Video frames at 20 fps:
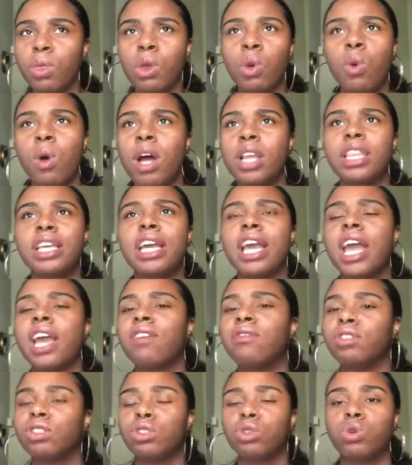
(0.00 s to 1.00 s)
well, I think at
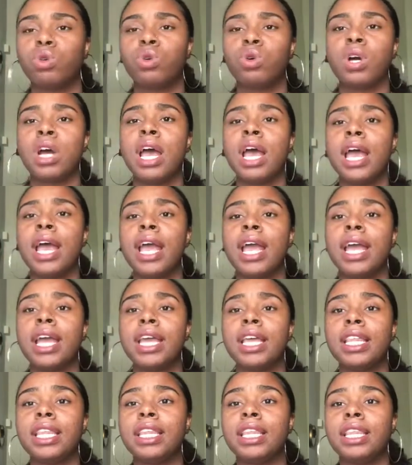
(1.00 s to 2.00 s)
every school,
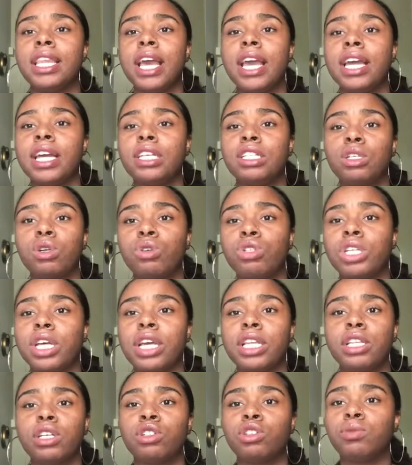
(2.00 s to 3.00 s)
and they
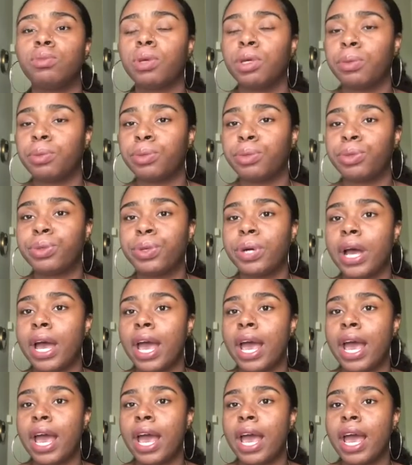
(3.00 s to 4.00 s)
associate those people
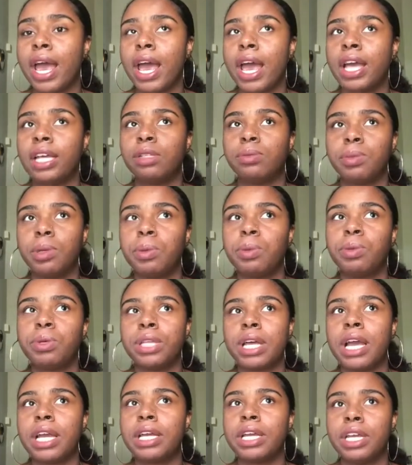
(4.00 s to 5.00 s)
as people
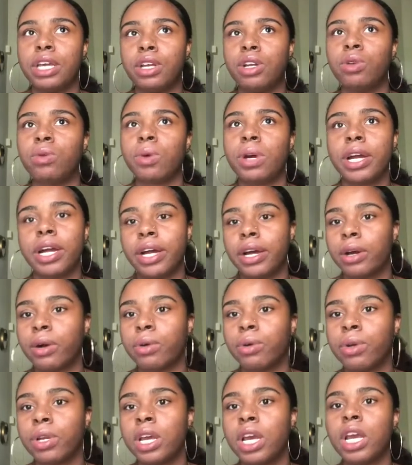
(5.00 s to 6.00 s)
that get around.
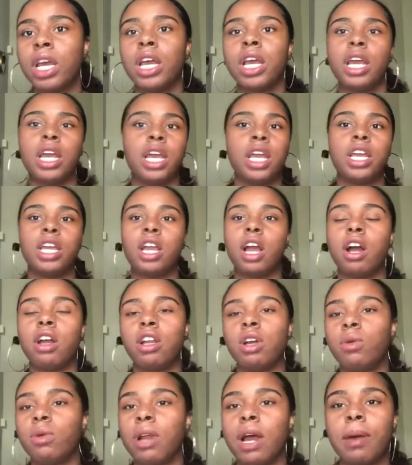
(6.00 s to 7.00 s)
And y'all
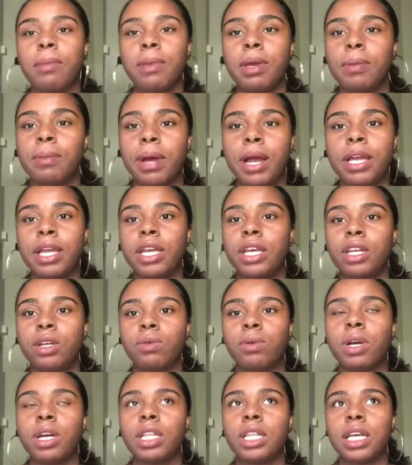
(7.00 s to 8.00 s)
know what I mean by getting
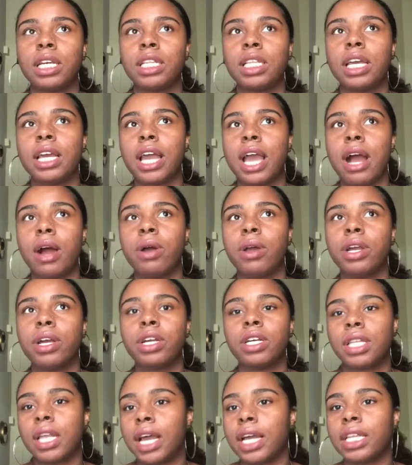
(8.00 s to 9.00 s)
around. Like, they out
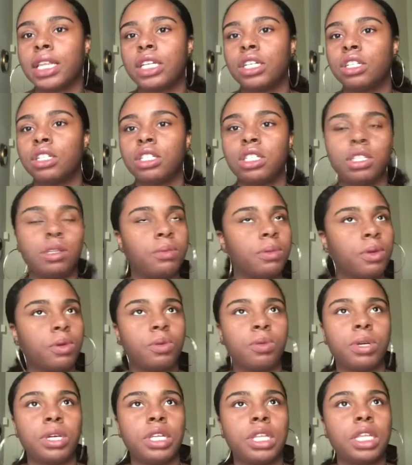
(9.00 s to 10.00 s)
here, like, they're
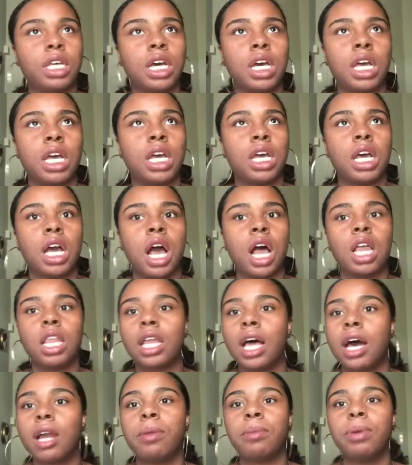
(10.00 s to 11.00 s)
sleeping with a
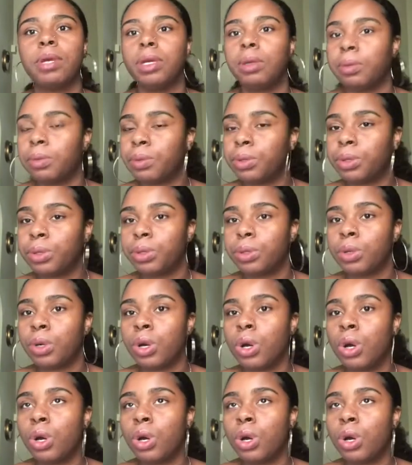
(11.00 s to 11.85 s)
lot of people